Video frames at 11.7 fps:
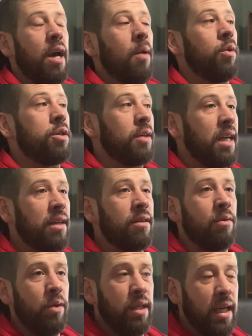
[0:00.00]
And when
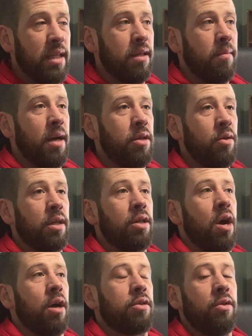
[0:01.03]
you get somebody you can
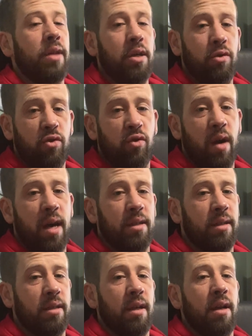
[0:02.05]
talk to that you
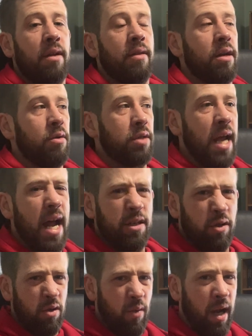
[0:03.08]
trust, that knows how to
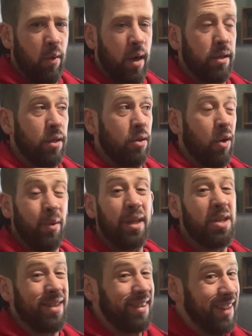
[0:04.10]
ask right questions, or really
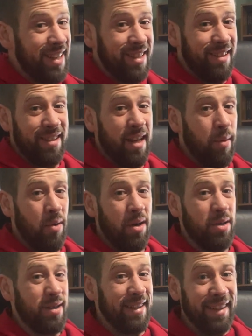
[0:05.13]
just listen. Step one
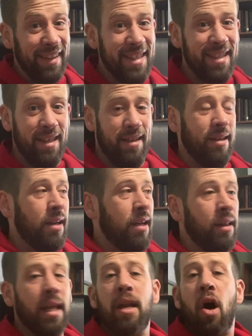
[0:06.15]
is just listen.
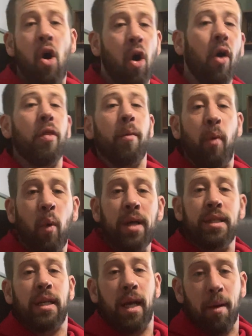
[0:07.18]
Let all the
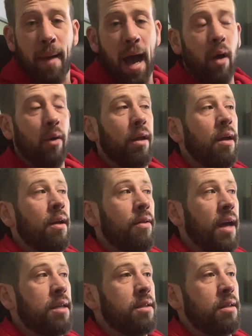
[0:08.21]
poison come out.
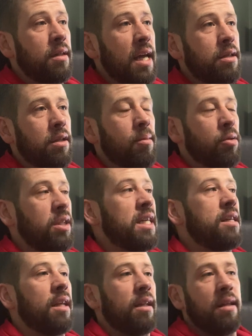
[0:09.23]
That is the most
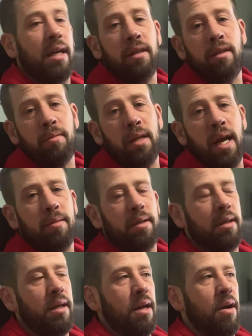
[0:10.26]
healing thing sometimes.
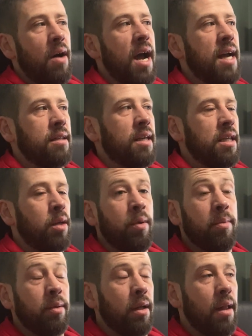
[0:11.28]
I ask that to
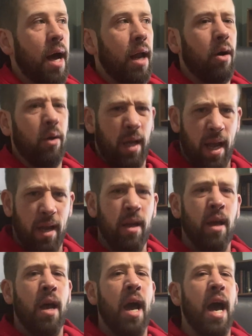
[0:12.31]
people a lot. Okay,
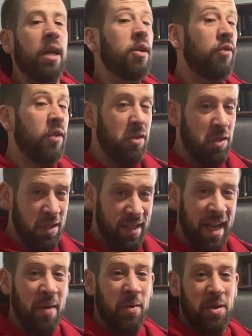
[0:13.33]
how do you feel just
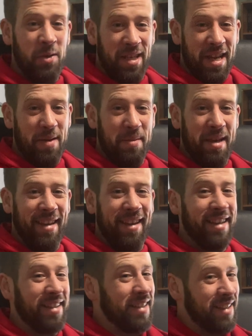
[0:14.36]
saying what you said to me?
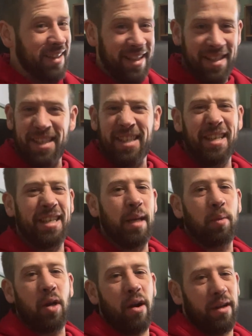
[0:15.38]
Because this is a
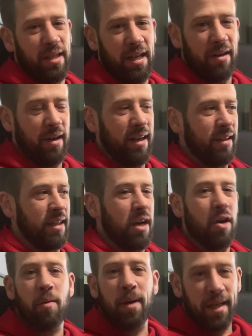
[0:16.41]
deep, dark secret that
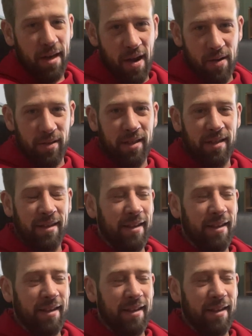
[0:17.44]
nobody knows.